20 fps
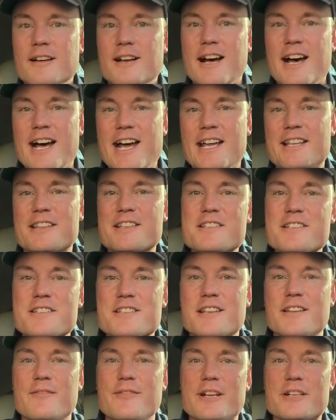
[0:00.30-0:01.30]
Hi, this
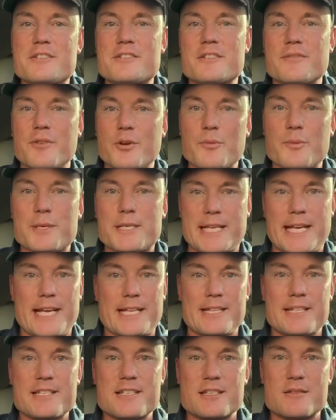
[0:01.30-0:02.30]
is the Adventures of Uber
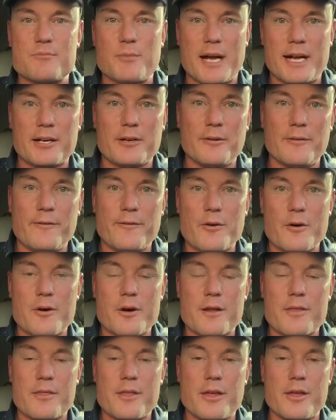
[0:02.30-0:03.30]
Dad. This is Michael
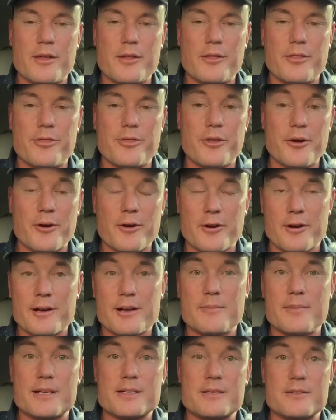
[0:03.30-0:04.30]
for the third
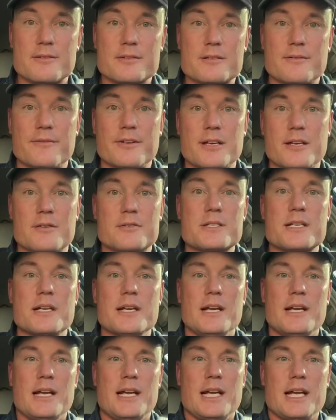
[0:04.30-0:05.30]
in my series of videos
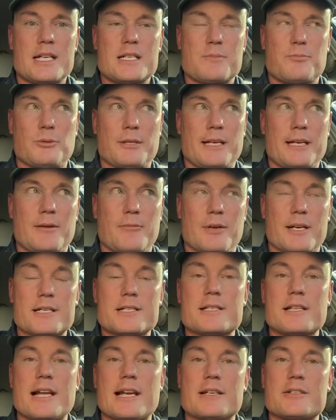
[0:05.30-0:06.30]
explaining what
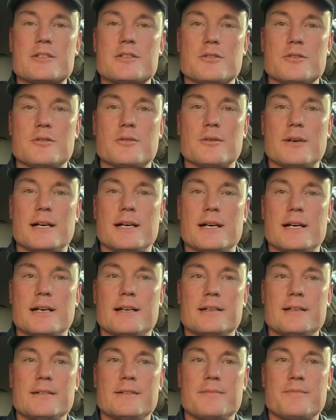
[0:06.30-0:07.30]
it's like
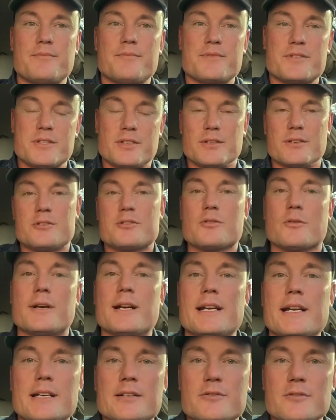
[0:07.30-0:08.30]
to
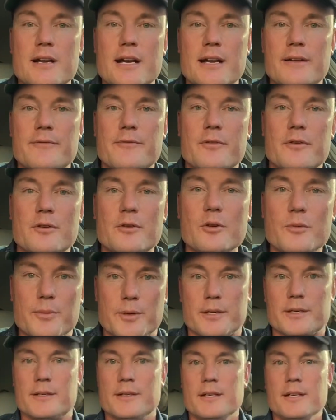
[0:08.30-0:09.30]
join and drive for
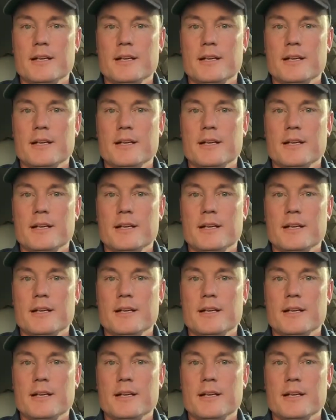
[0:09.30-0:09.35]
Uber.